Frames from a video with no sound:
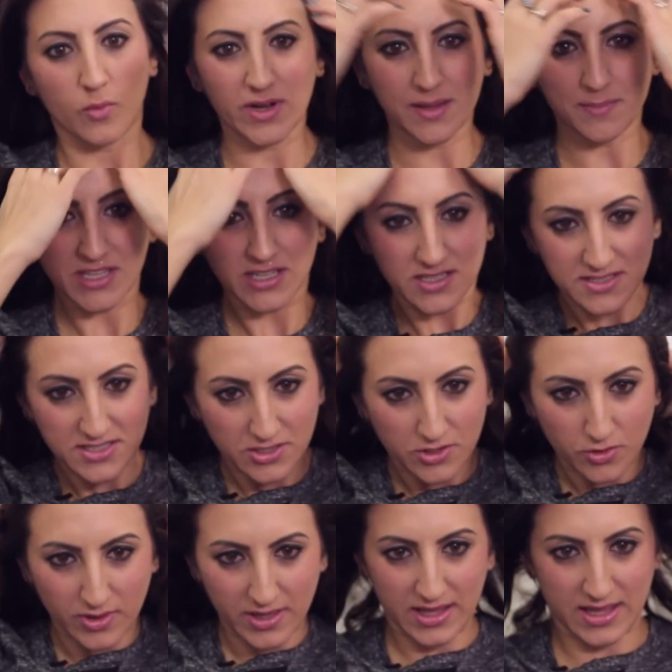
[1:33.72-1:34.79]
What I'm gonna
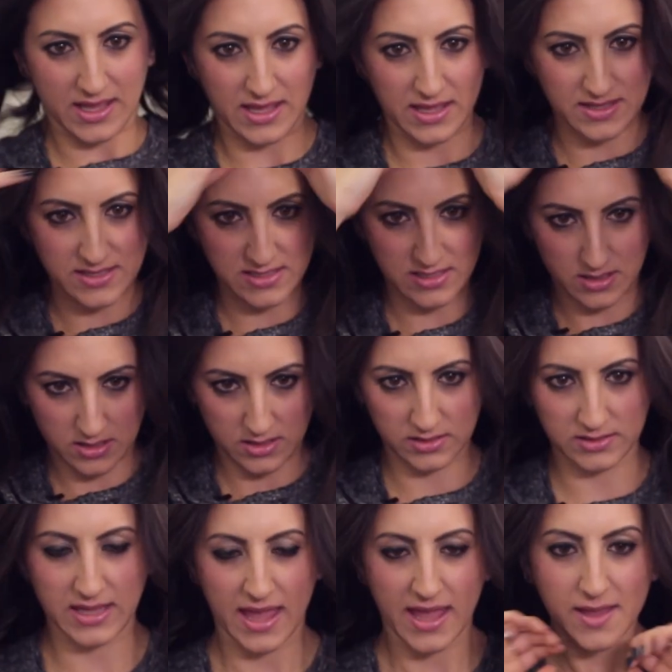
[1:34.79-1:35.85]
do is
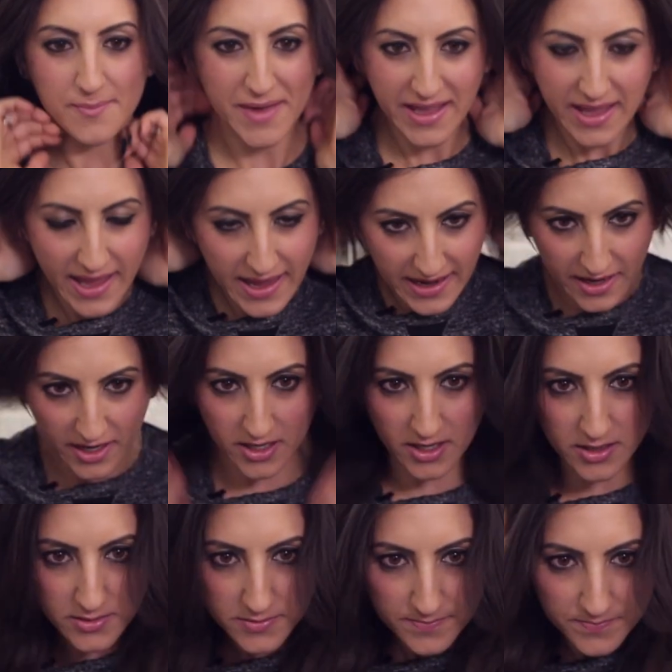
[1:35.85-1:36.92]
lay my
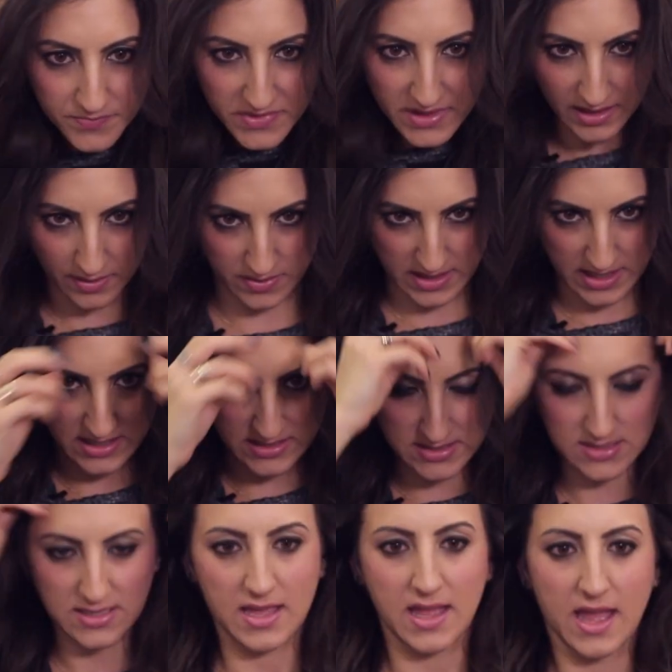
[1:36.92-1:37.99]
hair like this